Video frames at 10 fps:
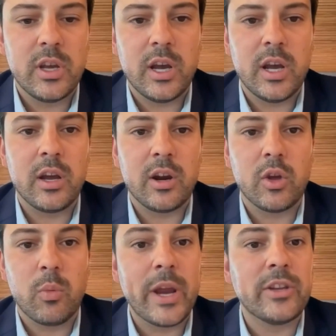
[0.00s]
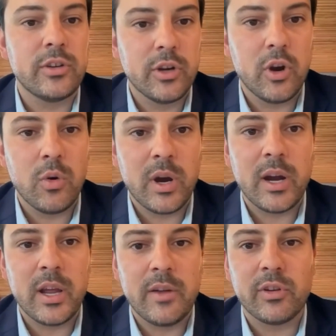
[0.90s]
are the way to go.
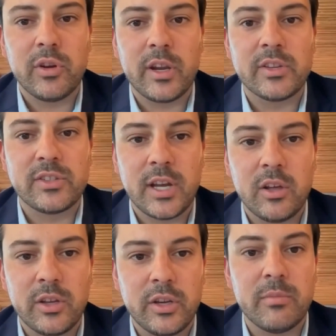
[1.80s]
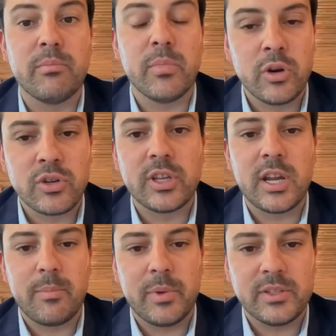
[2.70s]
If you're looking to sell, you can merge the
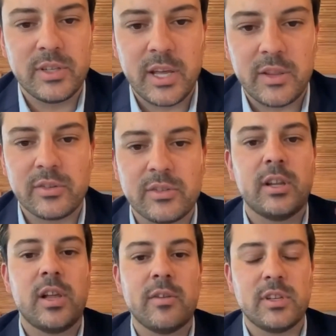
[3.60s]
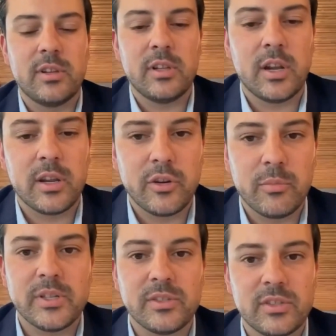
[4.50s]
companies together, sell off a lot of your
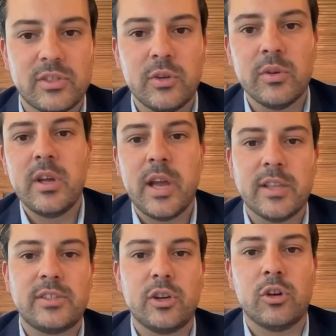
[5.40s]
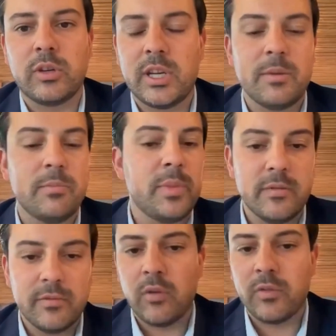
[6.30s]
business too, and still can be
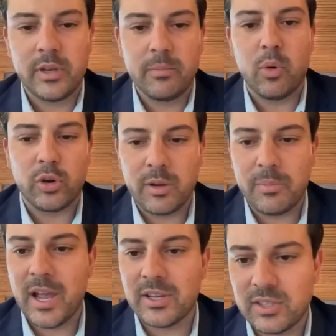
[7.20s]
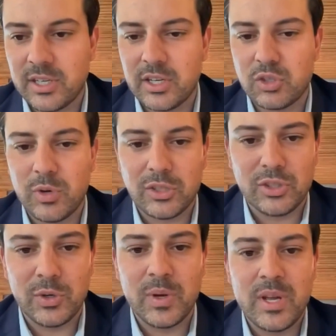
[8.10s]
involved in the board capacity as well
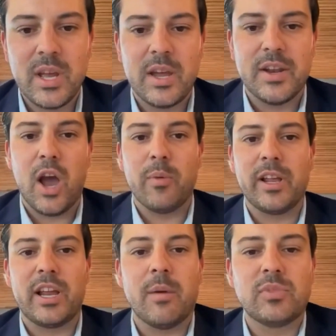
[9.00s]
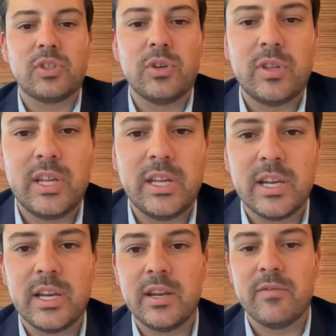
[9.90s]
too. Now, when it comes to
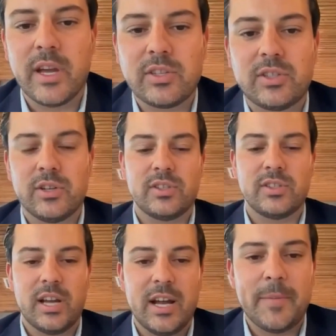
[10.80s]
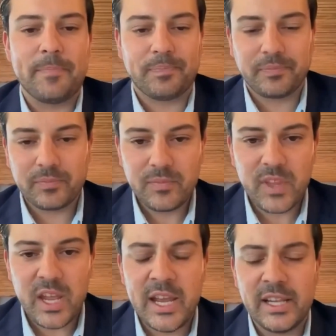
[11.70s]
the investors and
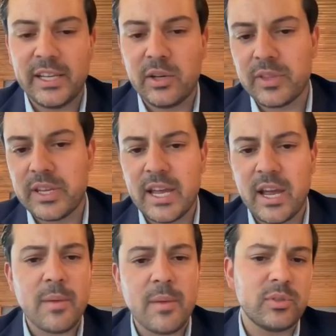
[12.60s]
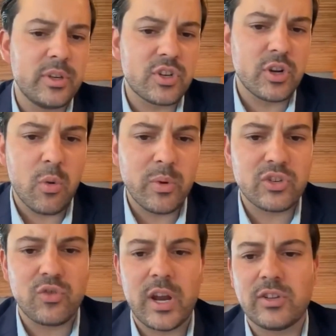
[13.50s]
the legal thing, yeah, absolutely. You should always
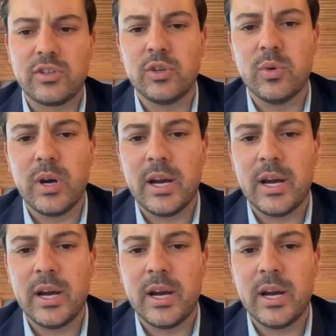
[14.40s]
try to